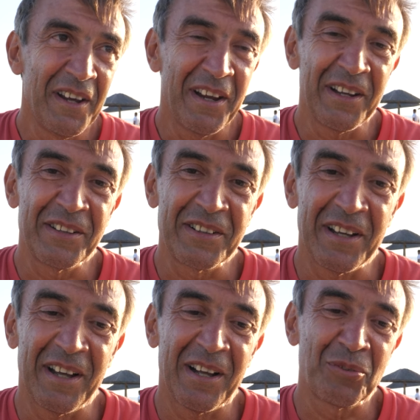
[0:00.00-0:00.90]
and
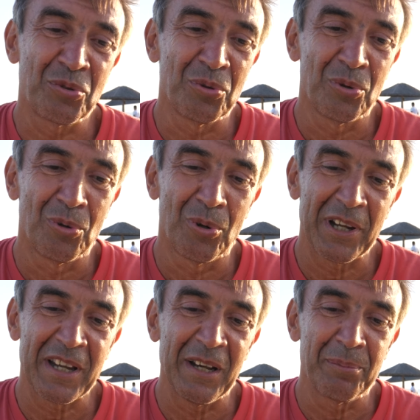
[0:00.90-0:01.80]
to
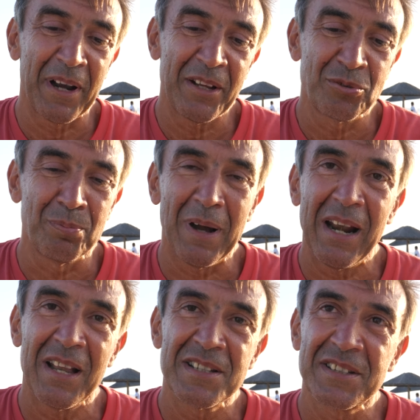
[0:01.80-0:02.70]
equilibrate, to
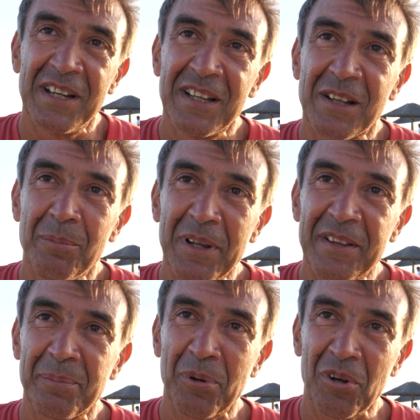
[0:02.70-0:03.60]
balance a little bit
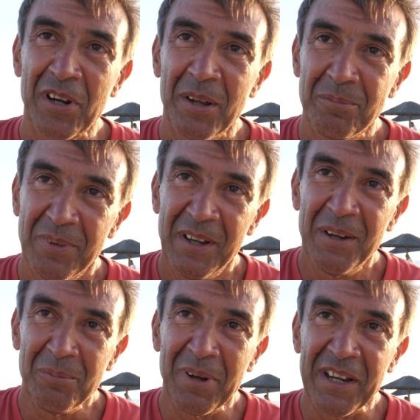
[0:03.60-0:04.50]
the program
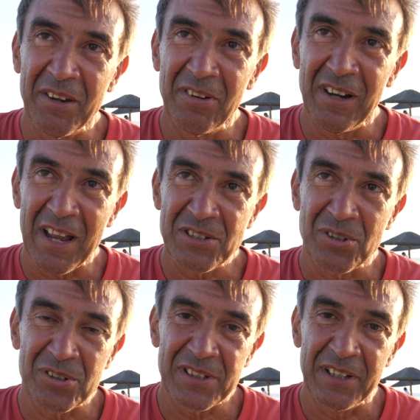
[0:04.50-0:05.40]
by giving
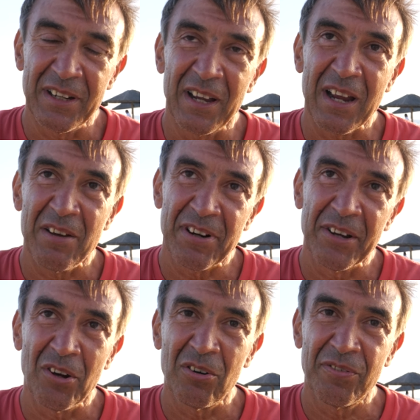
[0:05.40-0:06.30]
lectures in
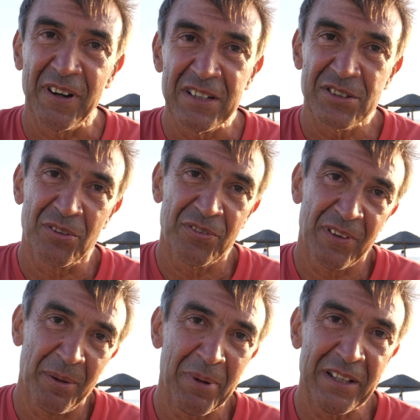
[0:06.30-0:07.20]
covering all fields of
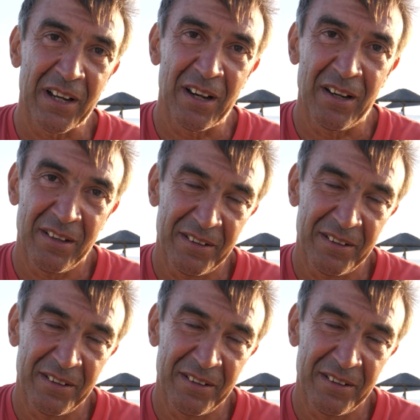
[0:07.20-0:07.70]
the medical